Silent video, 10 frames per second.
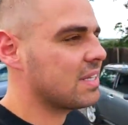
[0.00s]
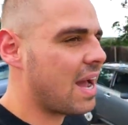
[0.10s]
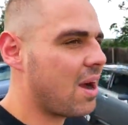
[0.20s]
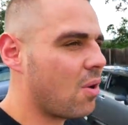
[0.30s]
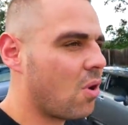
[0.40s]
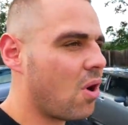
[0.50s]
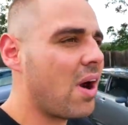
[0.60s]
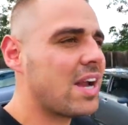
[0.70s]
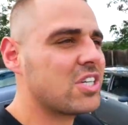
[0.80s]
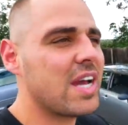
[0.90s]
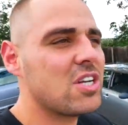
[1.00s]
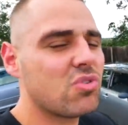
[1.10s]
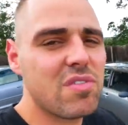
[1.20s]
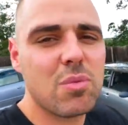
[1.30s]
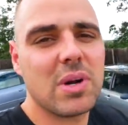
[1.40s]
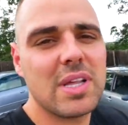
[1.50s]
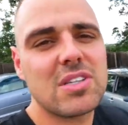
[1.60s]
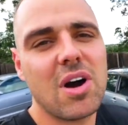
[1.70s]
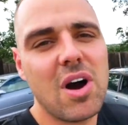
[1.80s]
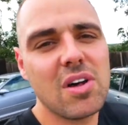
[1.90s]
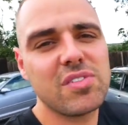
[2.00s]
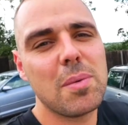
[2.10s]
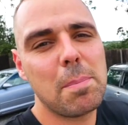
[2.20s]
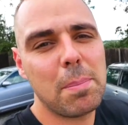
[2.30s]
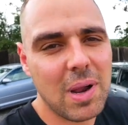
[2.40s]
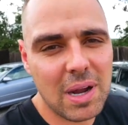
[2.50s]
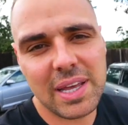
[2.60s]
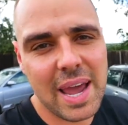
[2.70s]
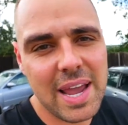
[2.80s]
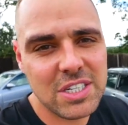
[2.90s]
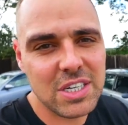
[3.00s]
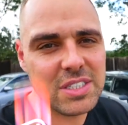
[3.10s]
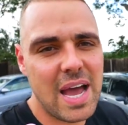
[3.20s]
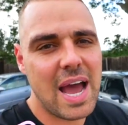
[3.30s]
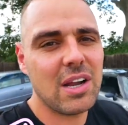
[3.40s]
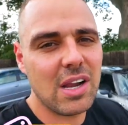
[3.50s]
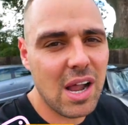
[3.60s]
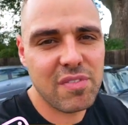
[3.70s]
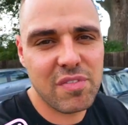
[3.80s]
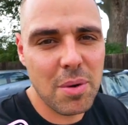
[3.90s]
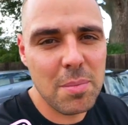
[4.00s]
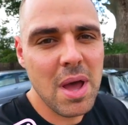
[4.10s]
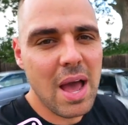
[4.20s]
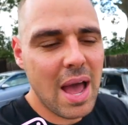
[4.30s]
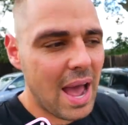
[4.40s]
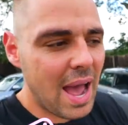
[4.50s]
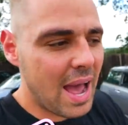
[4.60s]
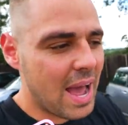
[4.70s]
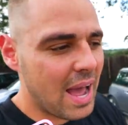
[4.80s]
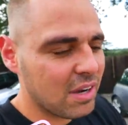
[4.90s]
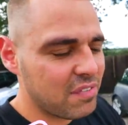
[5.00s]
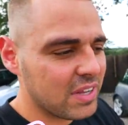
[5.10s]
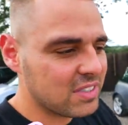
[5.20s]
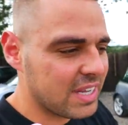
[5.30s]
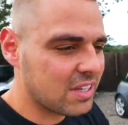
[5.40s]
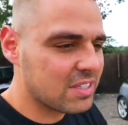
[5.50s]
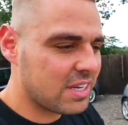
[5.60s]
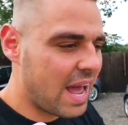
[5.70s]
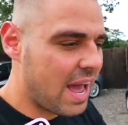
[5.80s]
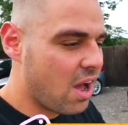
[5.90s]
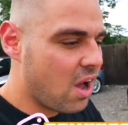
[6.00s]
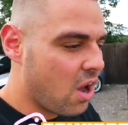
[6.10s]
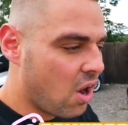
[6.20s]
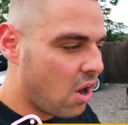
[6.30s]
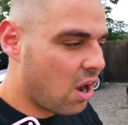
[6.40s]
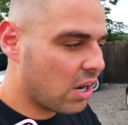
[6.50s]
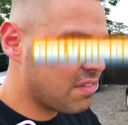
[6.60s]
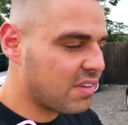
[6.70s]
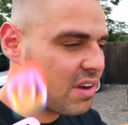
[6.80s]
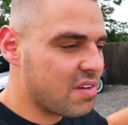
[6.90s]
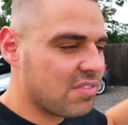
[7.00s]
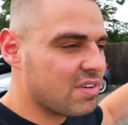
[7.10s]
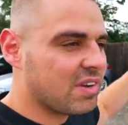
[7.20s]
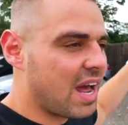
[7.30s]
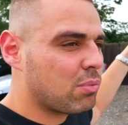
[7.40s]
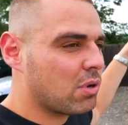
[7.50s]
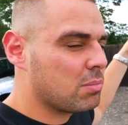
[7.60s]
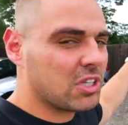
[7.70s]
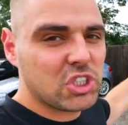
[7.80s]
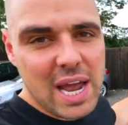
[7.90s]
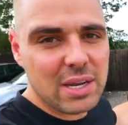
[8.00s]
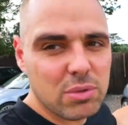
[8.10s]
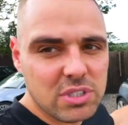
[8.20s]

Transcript: Now, I actually ain't driven one of these cars for bloody ages, and I love them. And I think second to that, I don't think I've ever even had one on my channel.